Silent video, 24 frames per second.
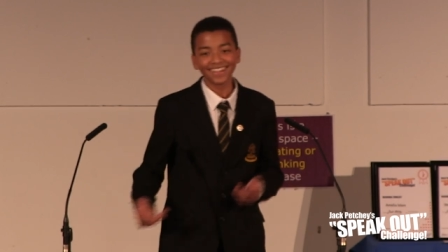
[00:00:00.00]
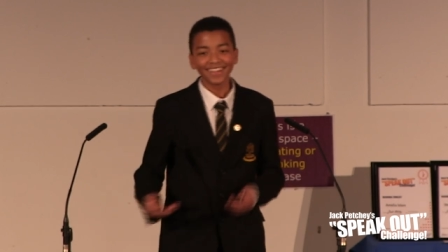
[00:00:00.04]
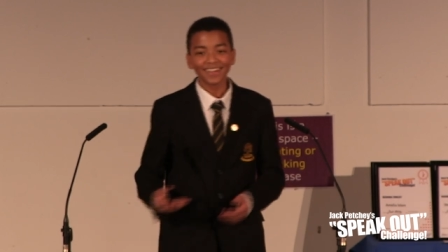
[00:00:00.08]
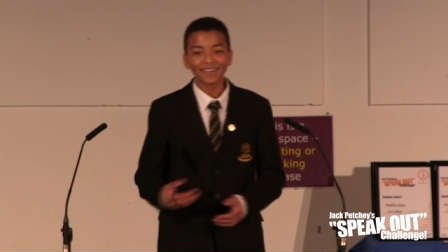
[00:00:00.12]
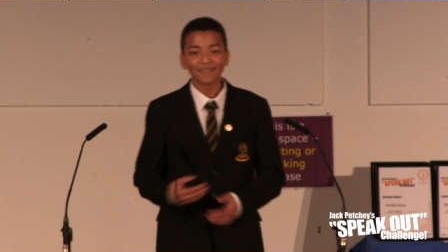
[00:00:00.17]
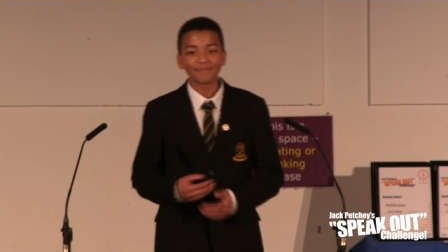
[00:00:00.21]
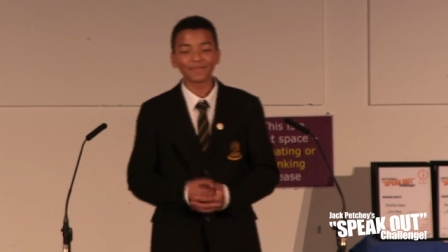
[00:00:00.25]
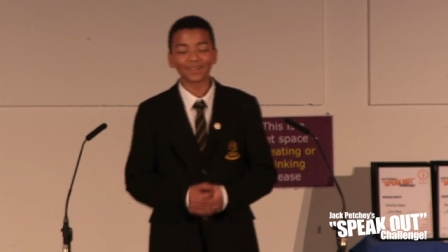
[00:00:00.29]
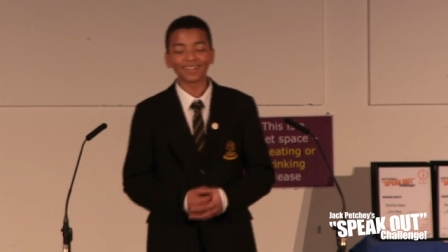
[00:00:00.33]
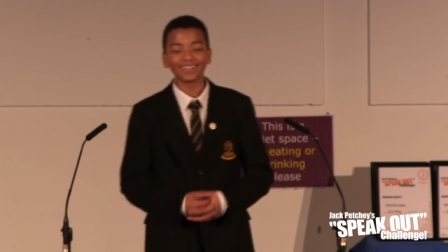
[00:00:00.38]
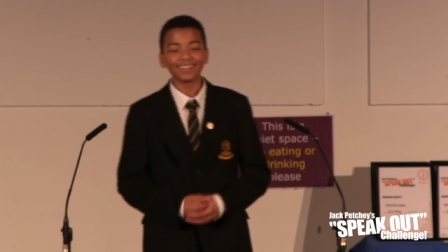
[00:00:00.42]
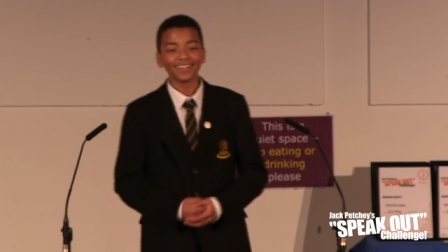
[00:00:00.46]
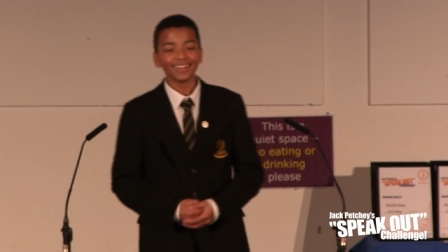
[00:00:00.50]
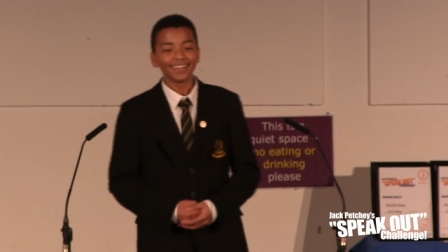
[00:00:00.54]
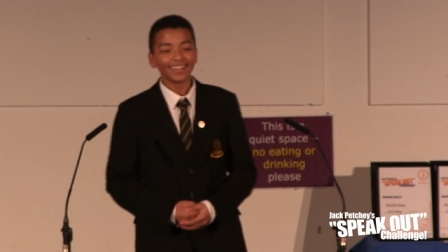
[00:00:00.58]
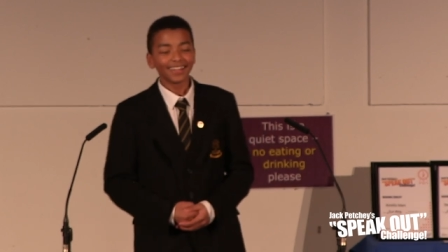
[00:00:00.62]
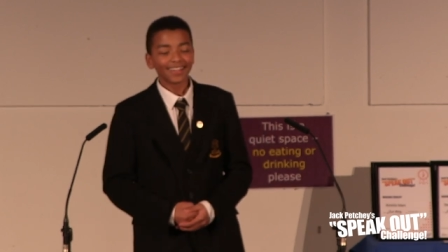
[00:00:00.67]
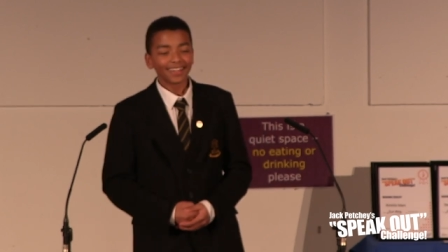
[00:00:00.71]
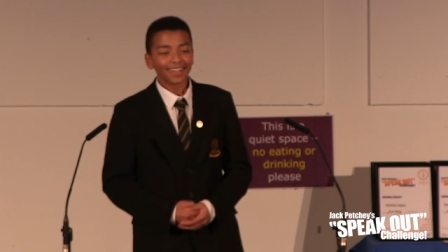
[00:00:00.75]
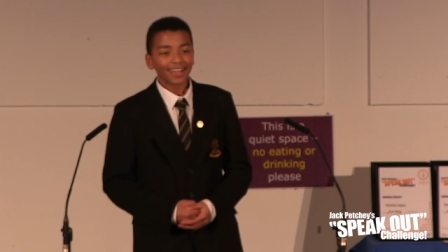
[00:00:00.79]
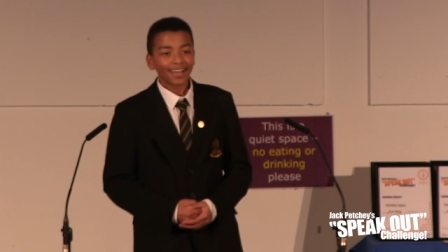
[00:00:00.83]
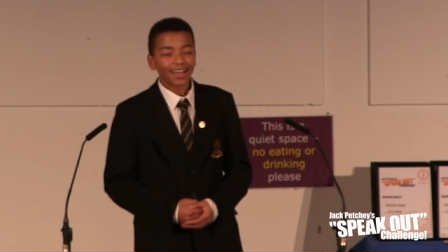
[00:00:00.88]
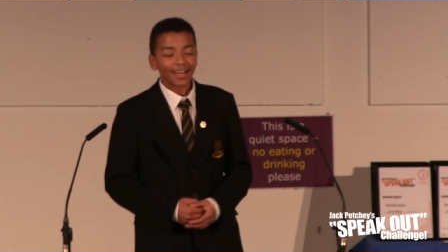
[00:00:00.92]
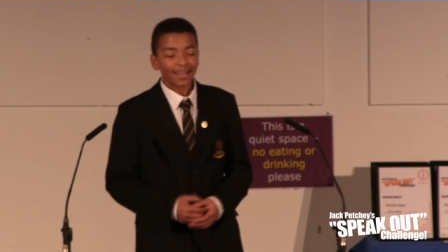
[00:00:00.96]
but
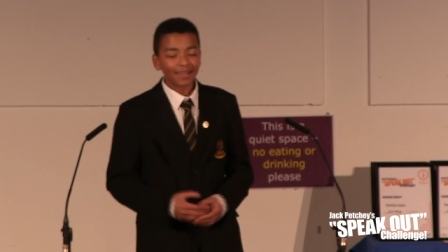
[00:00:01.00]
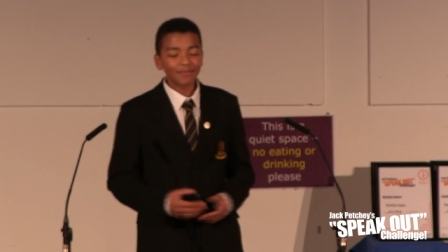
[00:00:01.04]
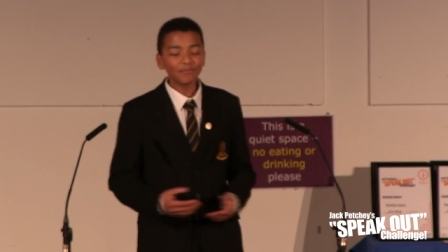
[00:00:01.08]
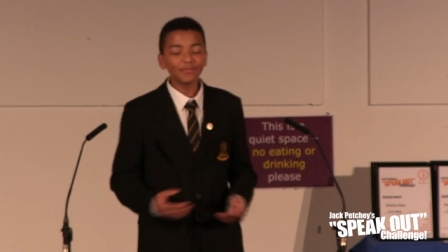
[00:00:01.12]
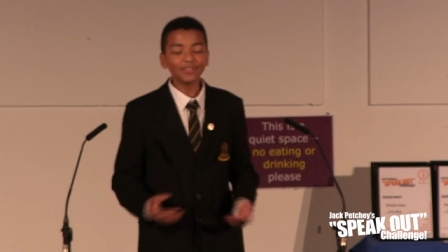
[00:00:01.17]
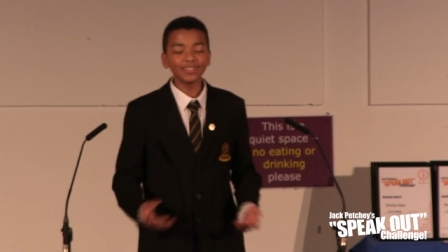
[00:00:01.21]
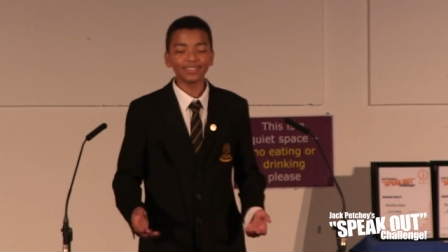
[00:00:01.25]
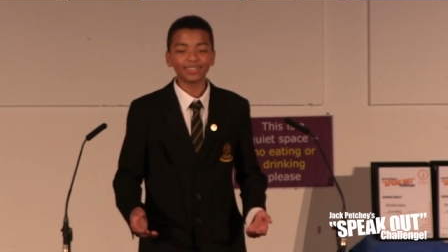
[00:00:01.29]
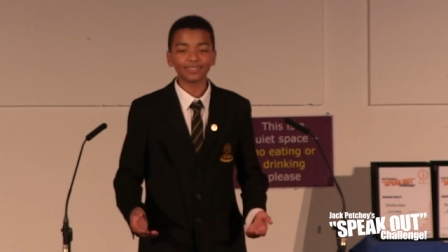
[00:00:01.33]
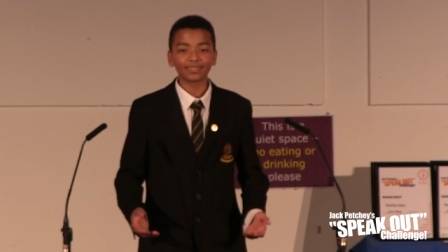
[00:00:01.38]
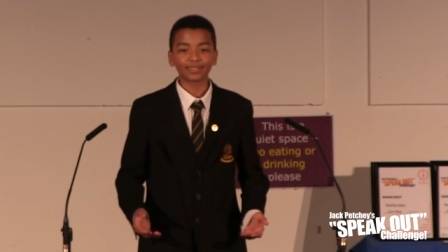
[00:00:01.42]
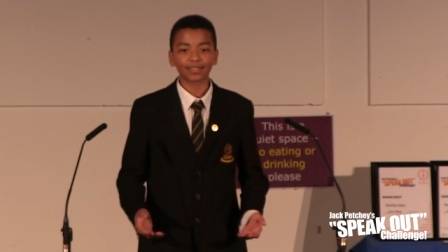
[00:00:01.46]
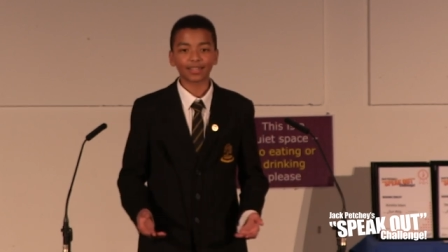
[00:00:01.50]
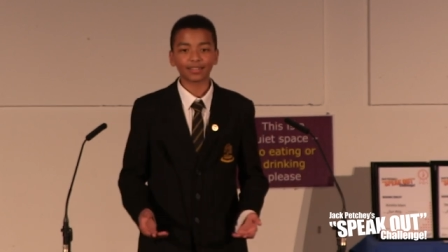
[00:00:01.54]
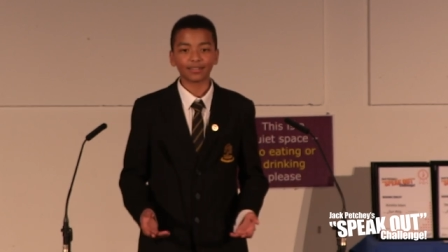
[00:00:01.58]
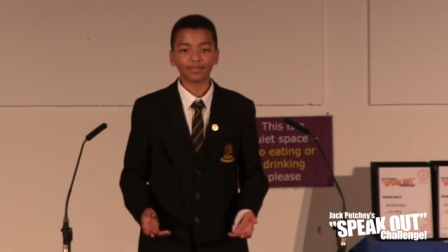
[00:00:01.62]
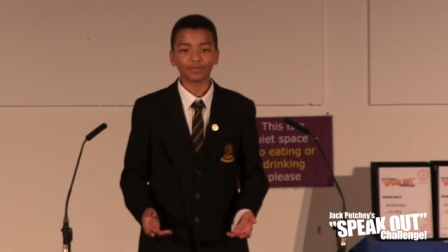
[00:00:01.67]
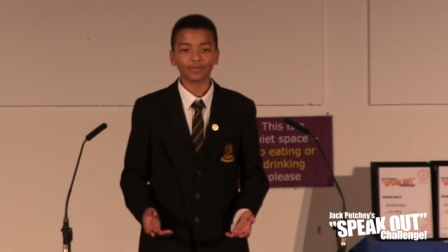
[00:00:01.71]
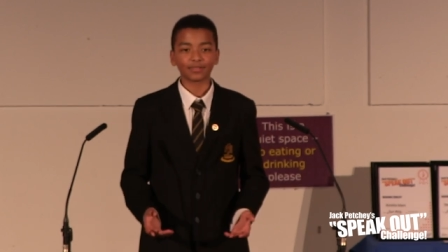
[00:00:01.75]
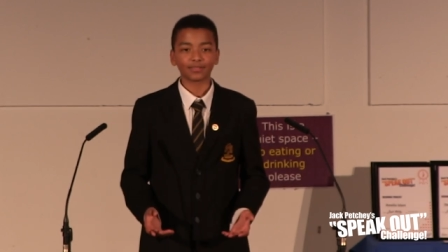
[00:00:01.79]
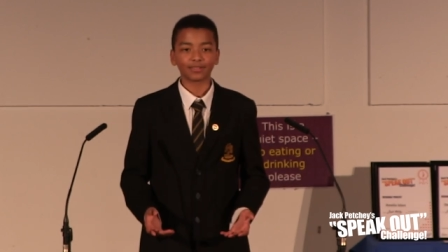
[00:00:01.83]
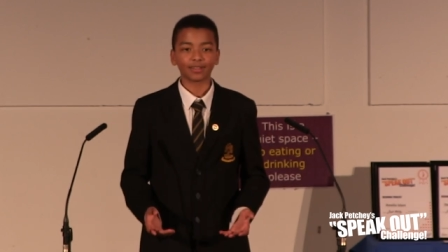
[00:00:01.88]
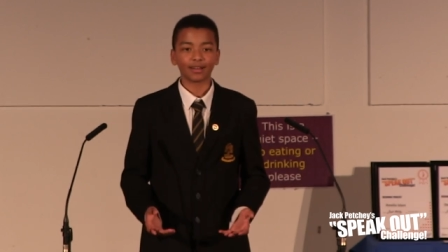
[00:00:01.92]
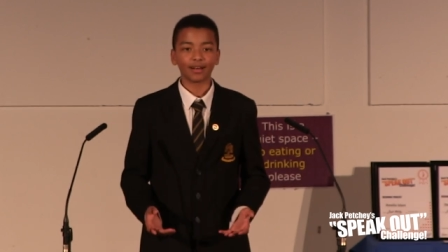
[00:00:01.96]
I'm really scared of the
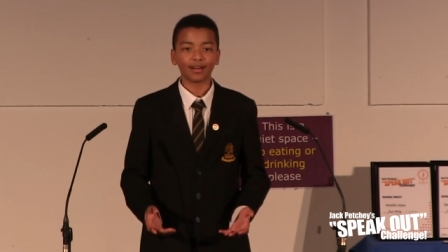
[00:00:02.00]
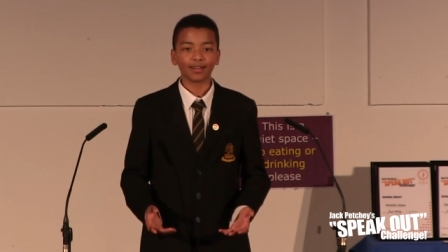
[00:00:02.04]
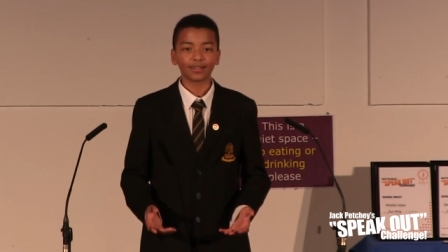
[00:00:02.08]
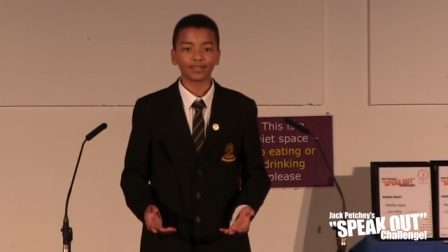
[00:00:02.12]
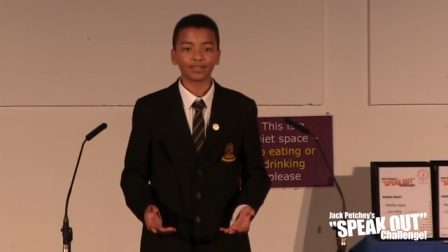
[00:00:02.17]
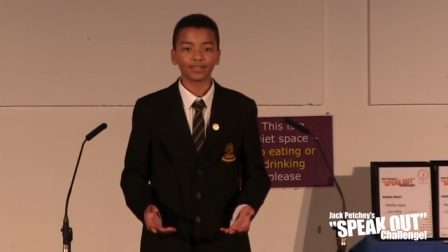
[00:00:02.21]
dark.